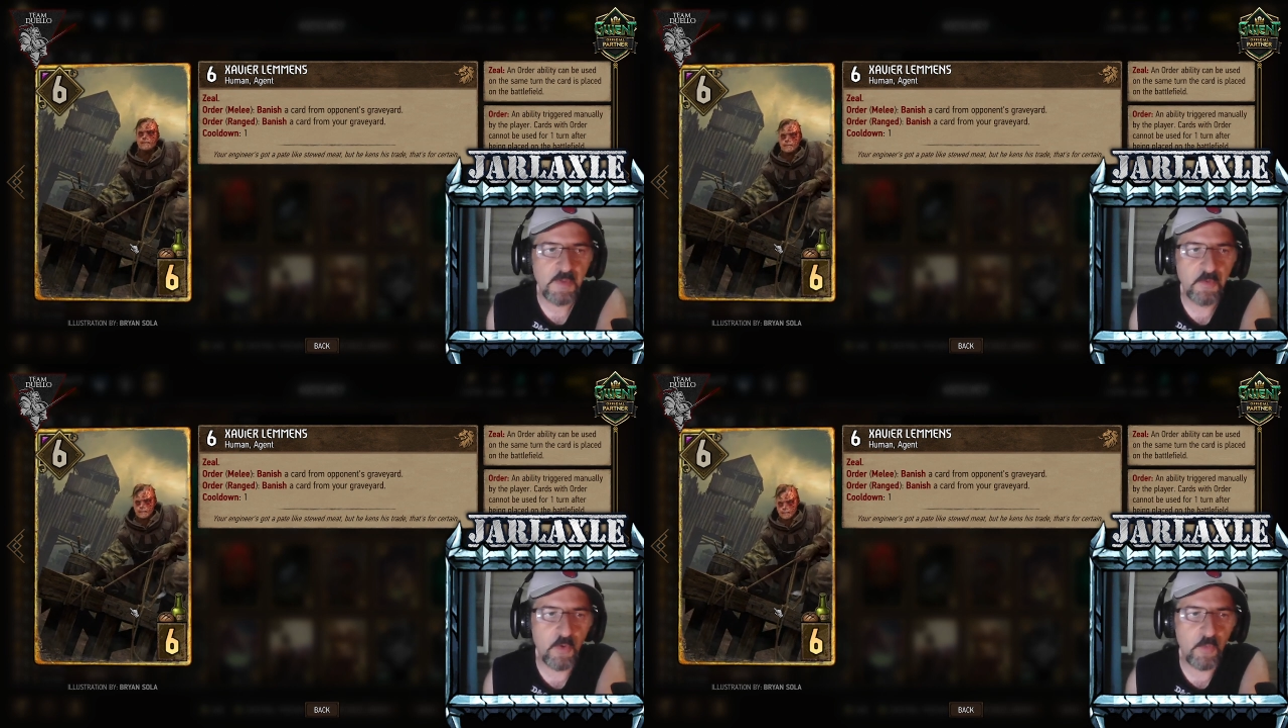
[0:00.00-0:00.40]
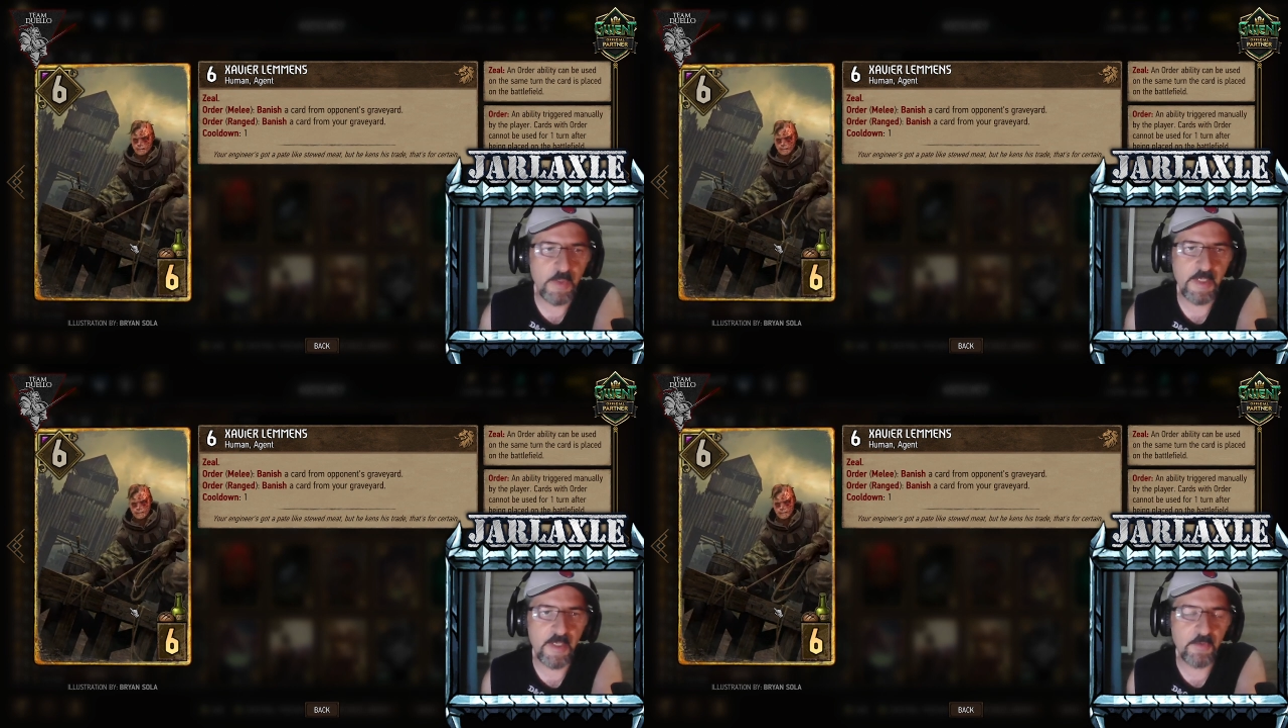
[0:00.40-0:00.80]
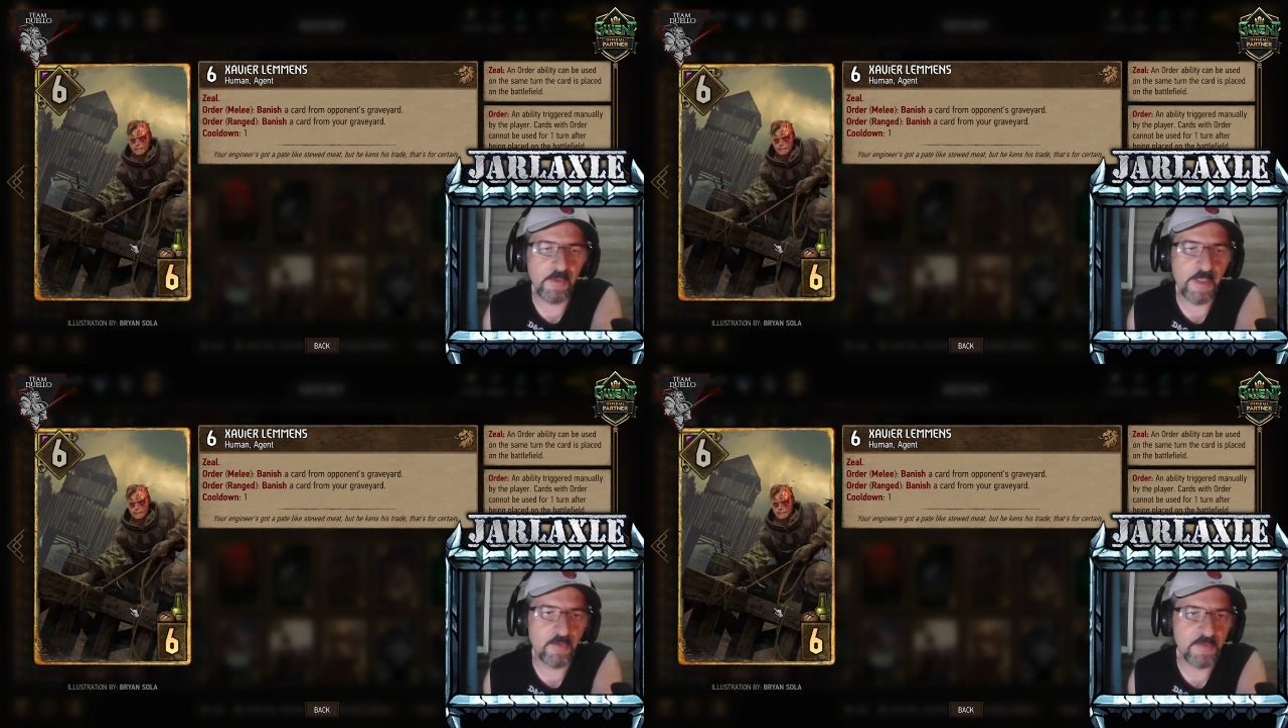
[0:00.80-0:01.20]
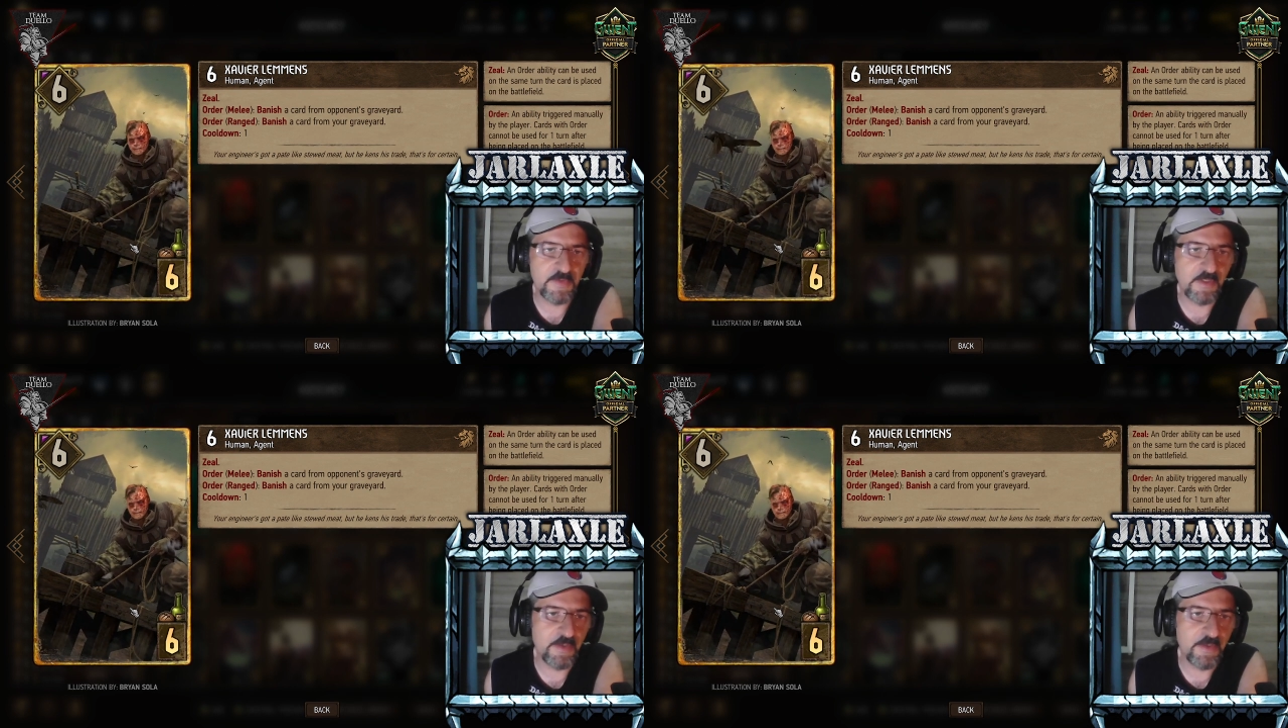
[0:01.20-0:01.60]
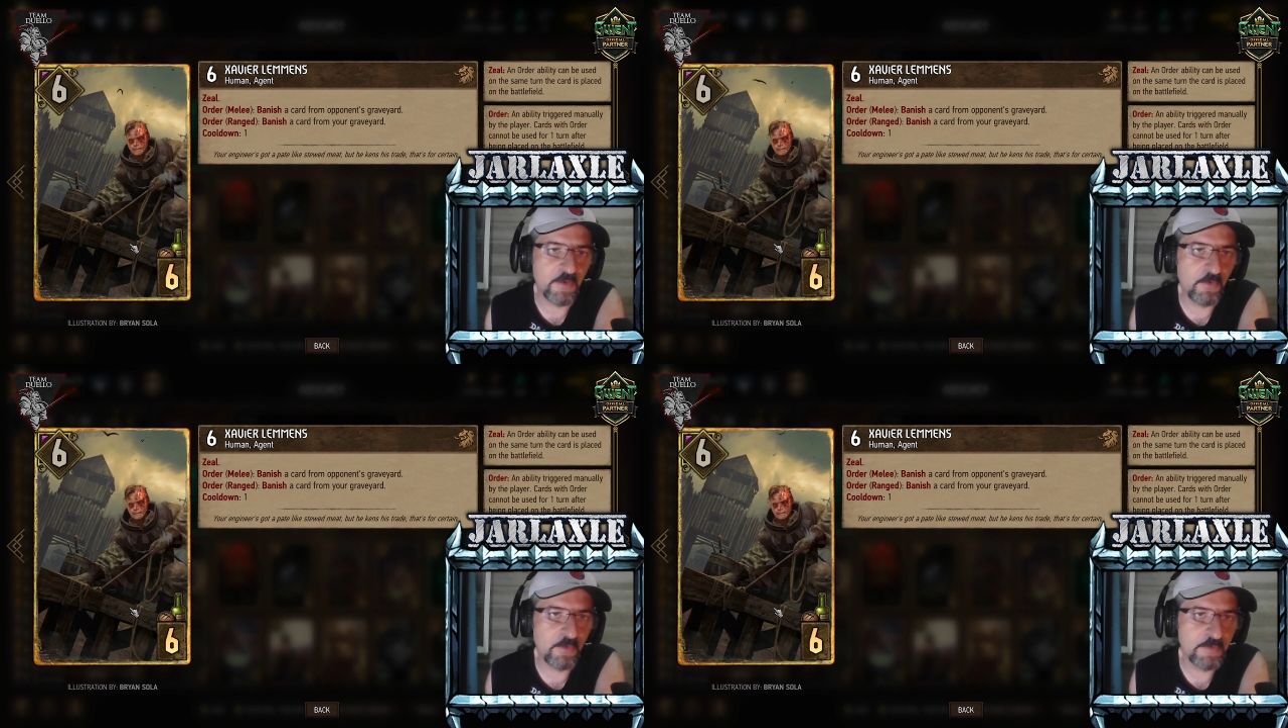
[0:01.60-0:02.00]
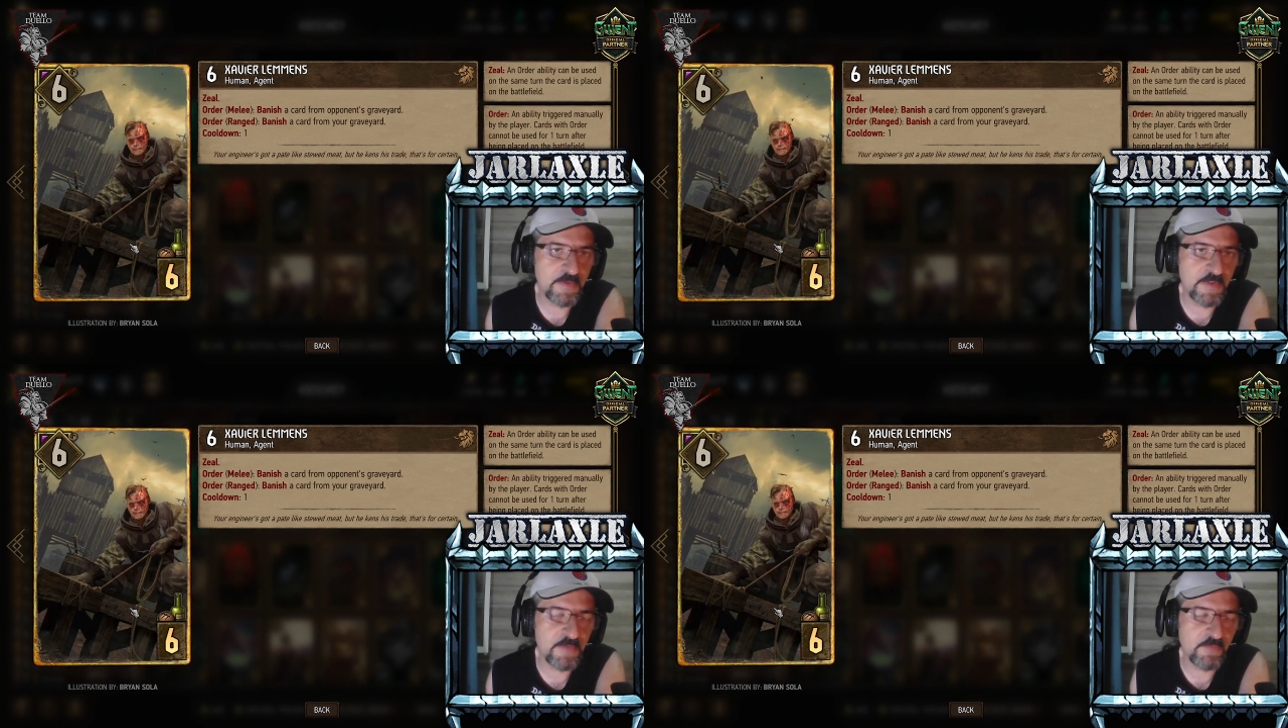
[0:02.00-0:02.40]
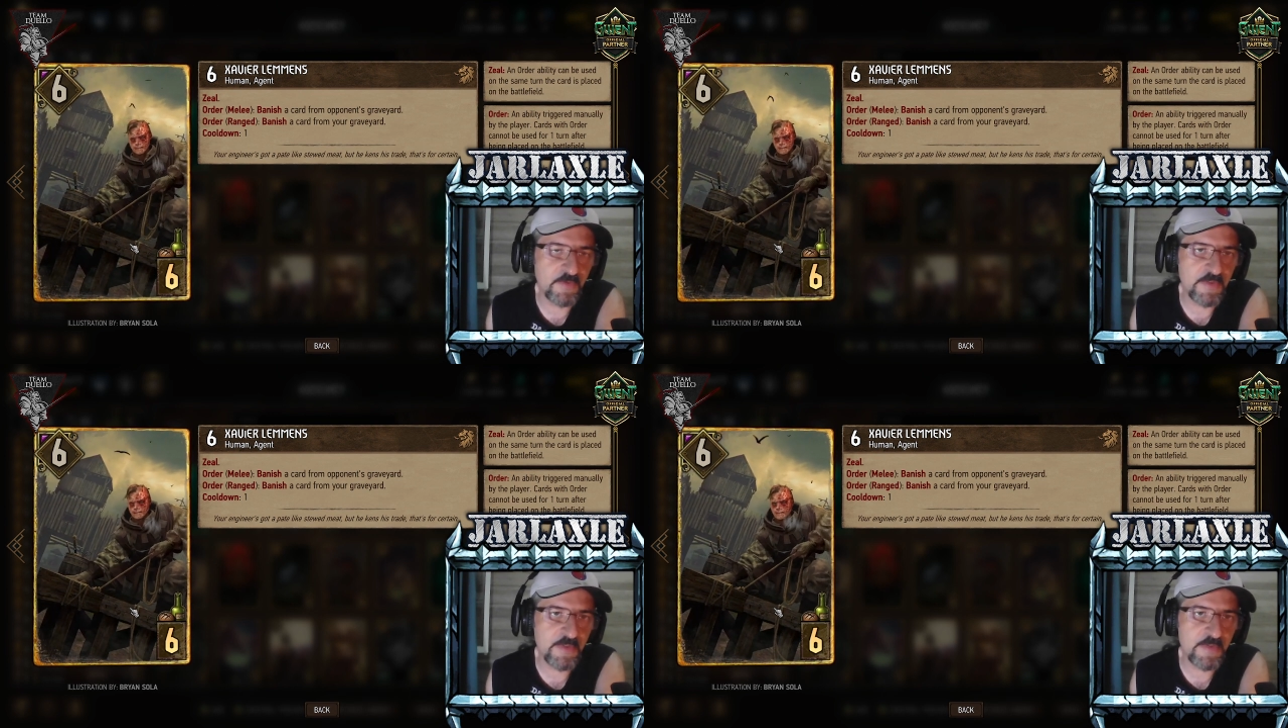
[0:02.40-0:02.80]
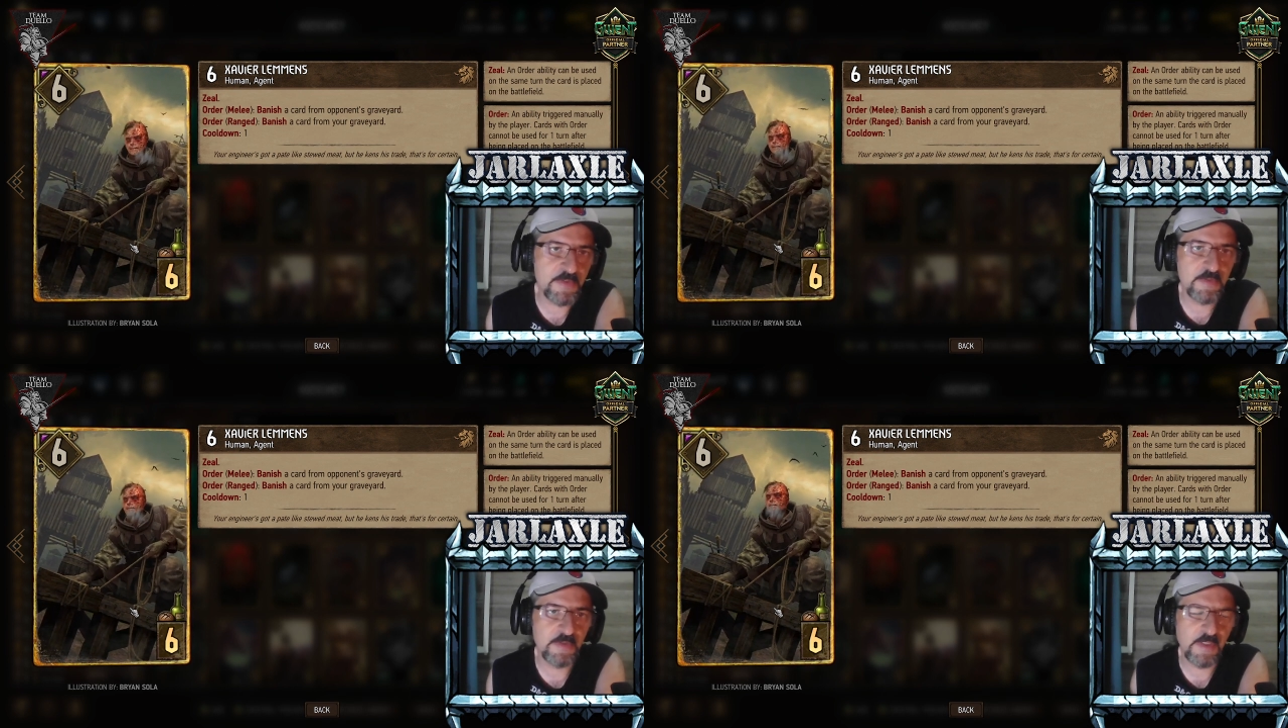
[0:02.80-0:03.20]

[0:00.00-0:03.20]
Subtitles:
Normally I don't like this card at all. 6 for 6.